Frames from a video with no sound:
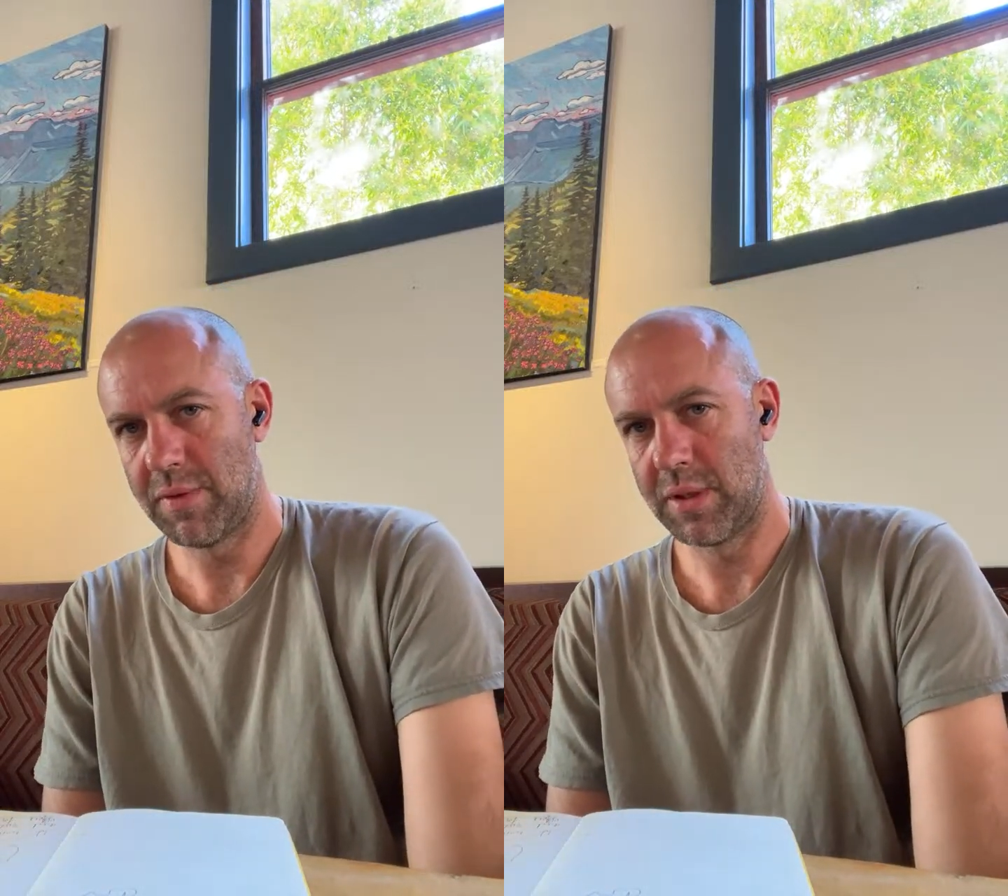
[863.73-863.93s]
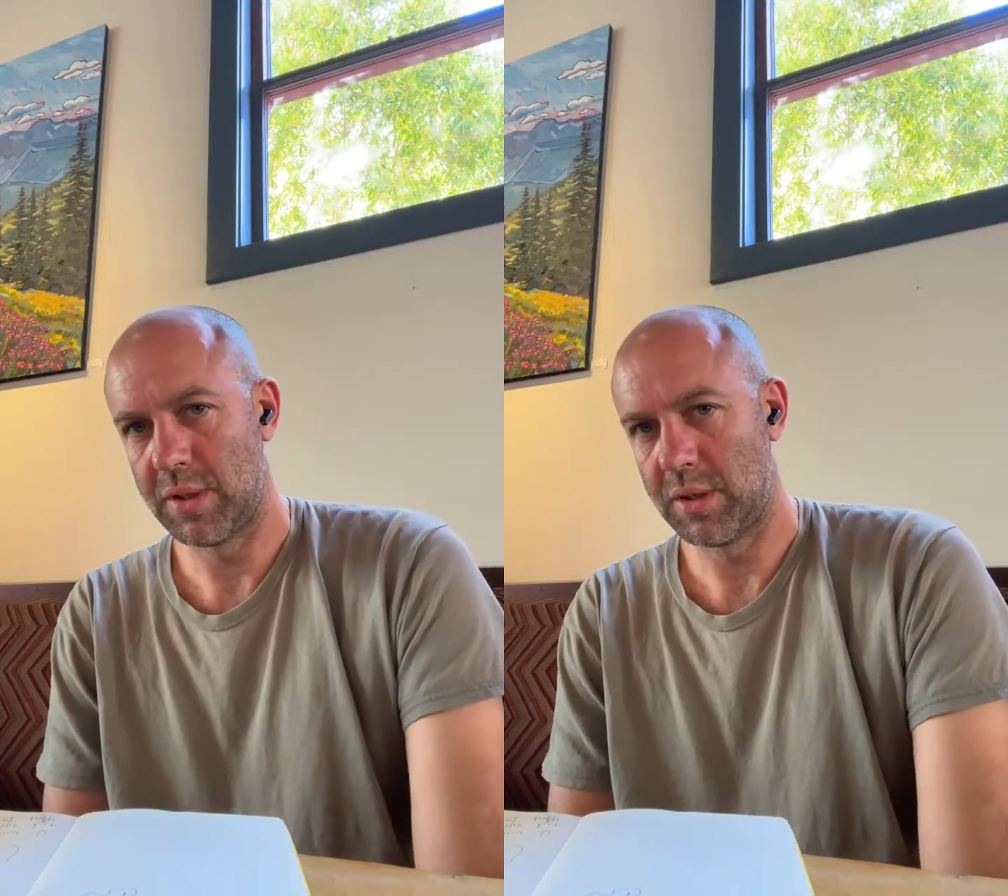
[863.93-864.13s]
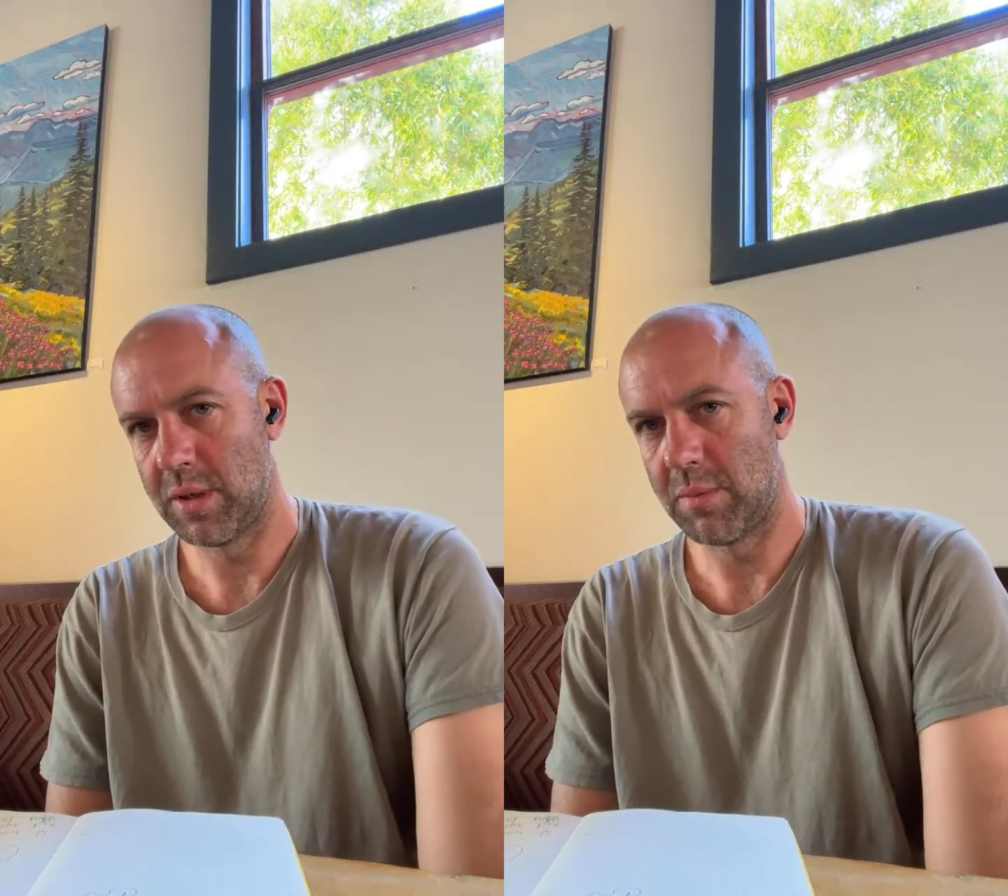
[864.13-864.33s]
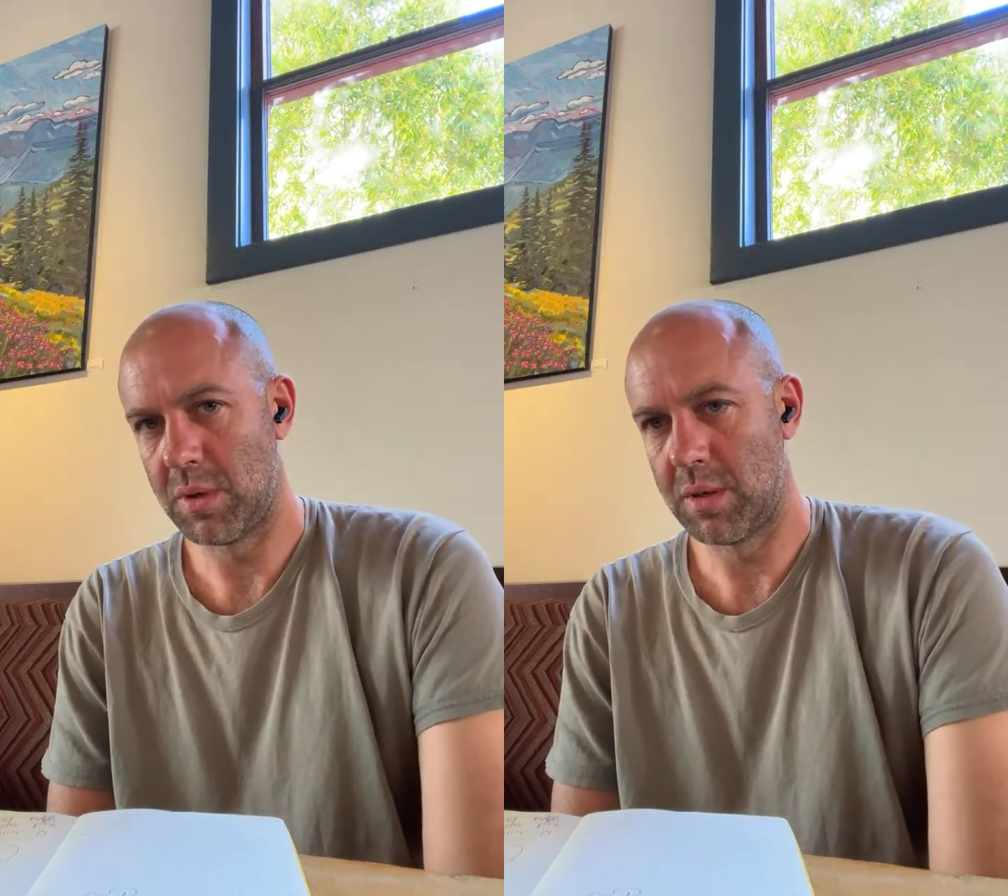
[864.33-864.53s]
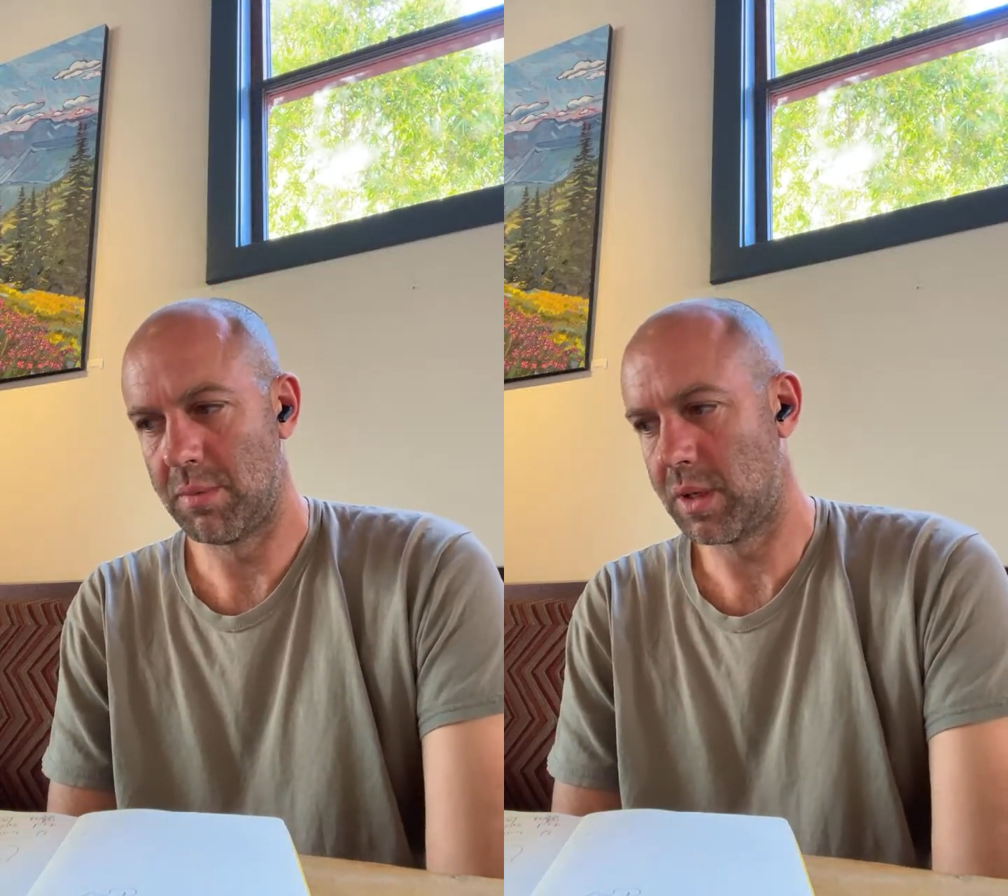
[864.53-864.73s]
And see, I'm
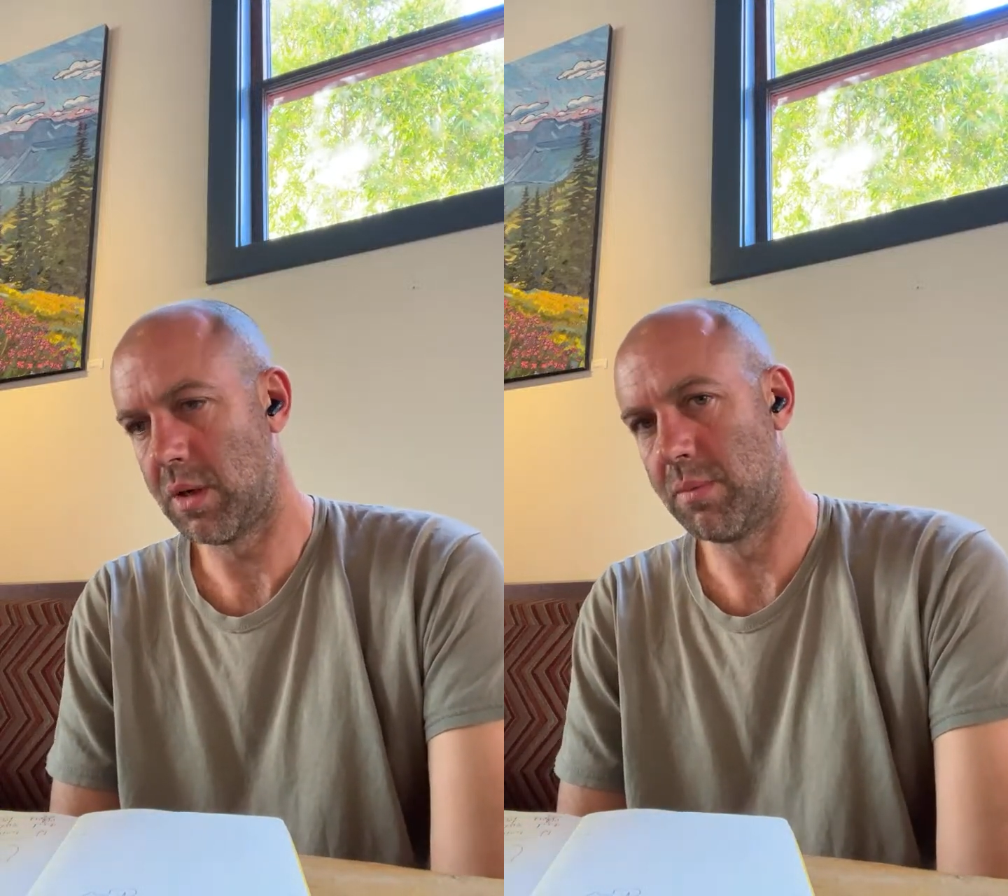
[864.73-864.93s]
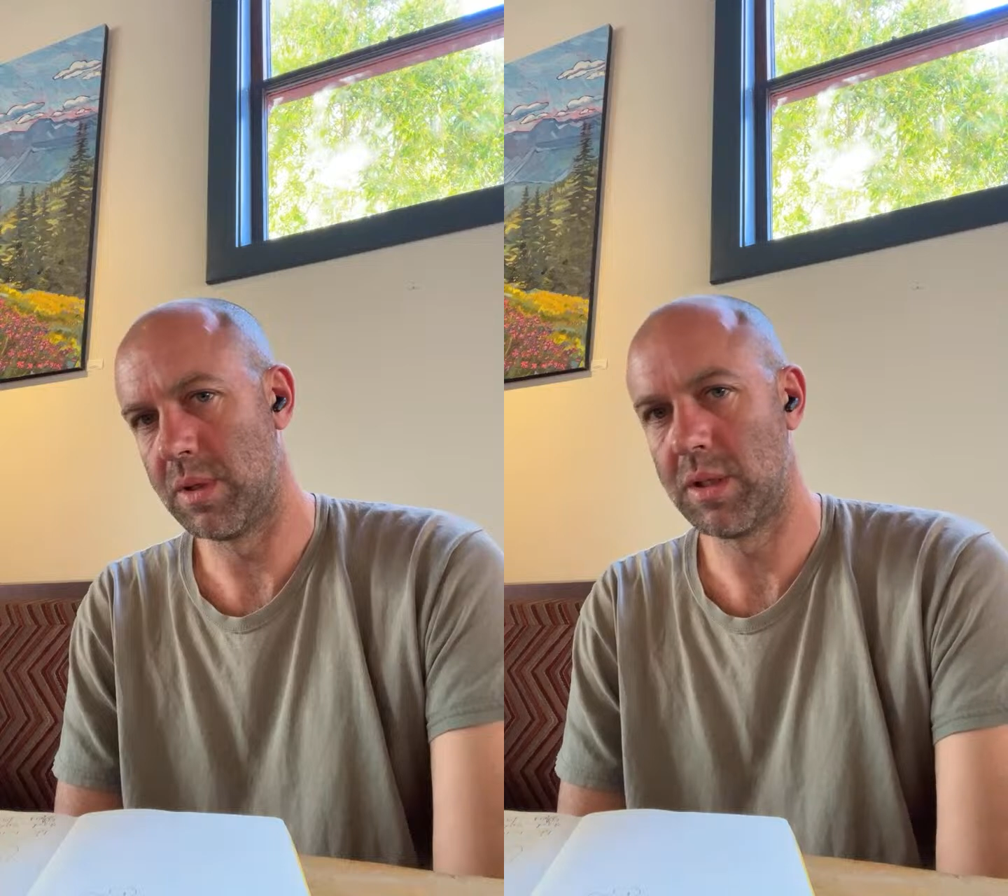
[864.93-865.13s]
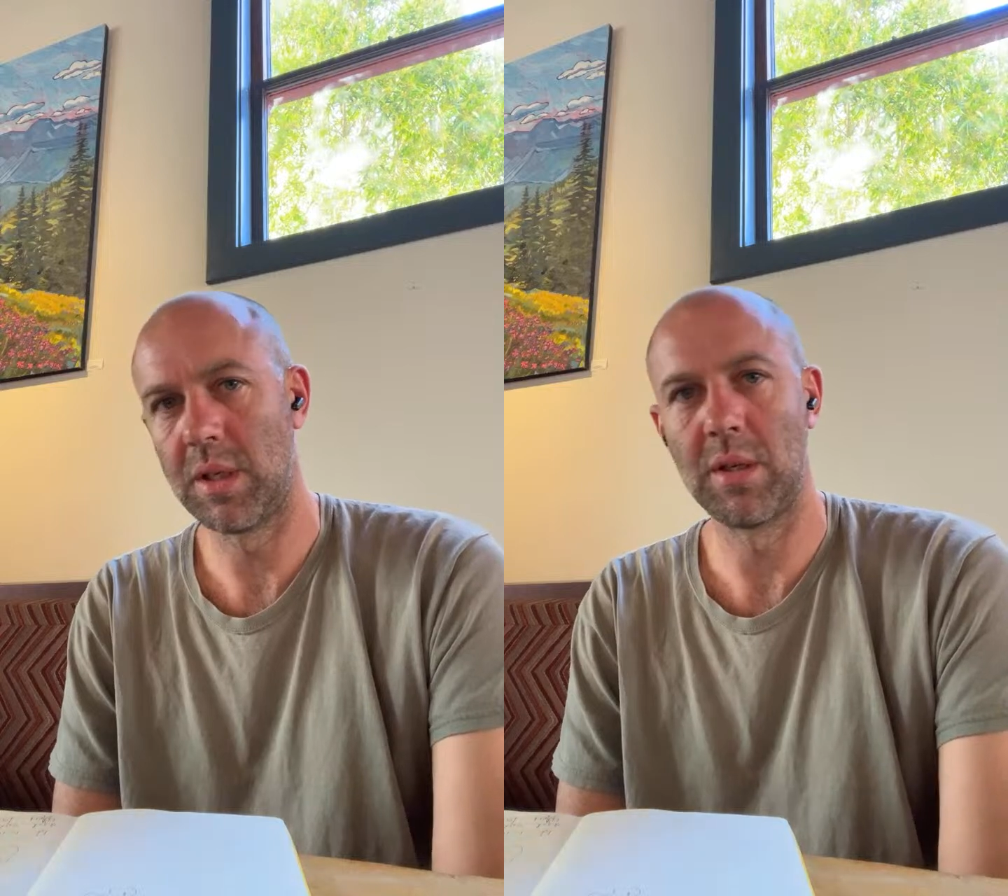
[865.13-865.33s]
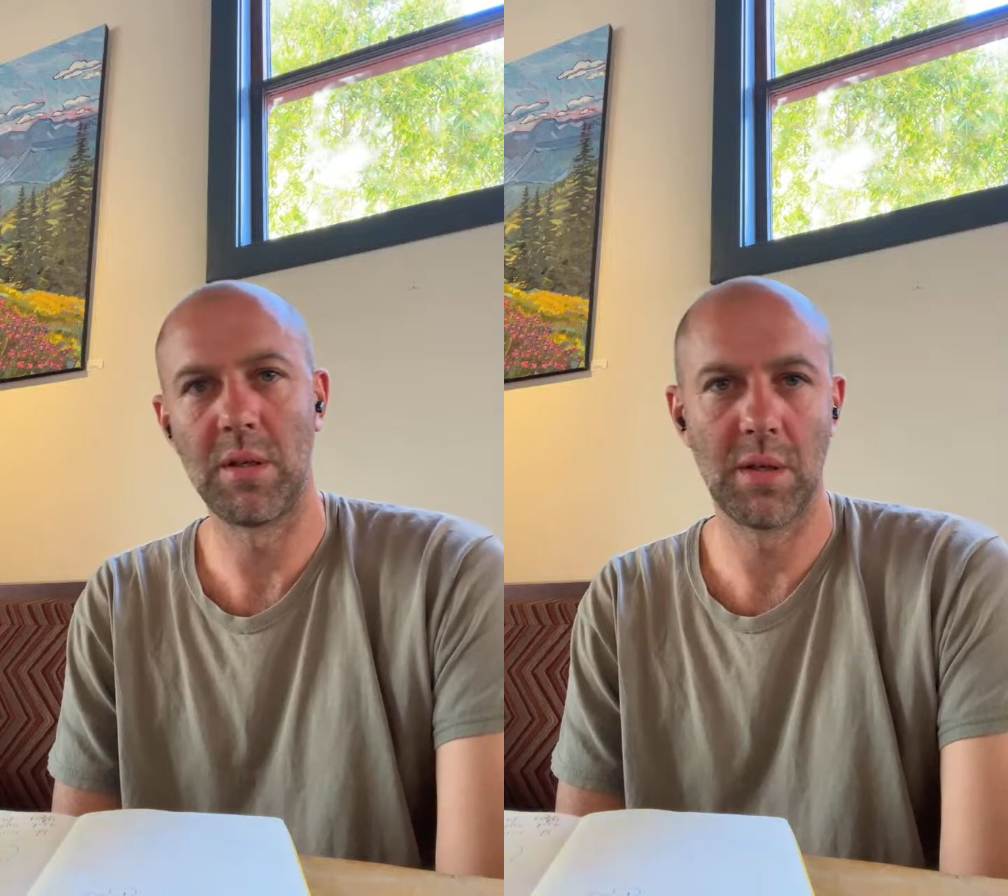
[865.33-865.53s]
going to be commenting